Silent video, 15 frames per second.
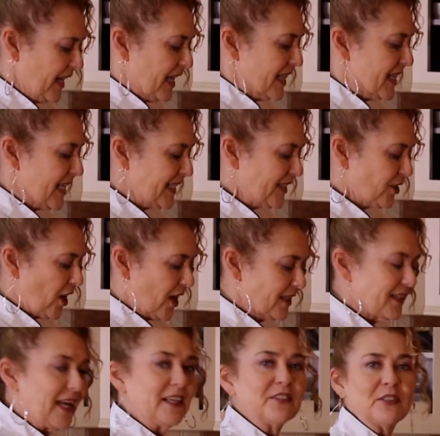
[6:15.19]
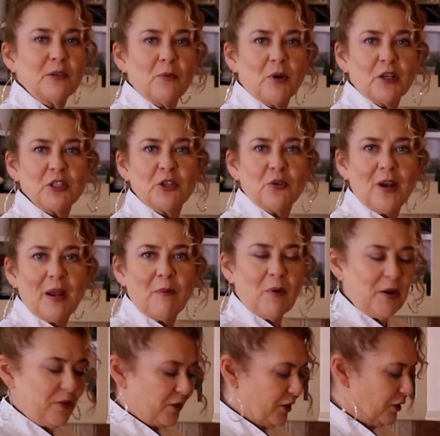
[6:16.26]
This sauce actually works great
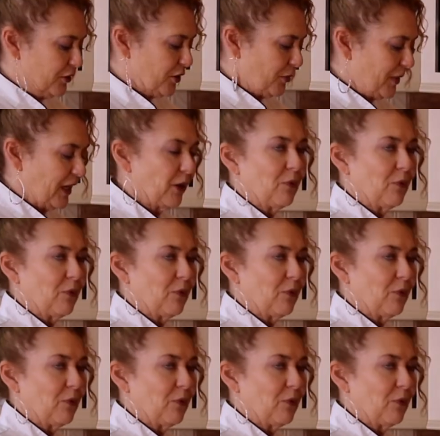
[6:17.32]
whether you're doing a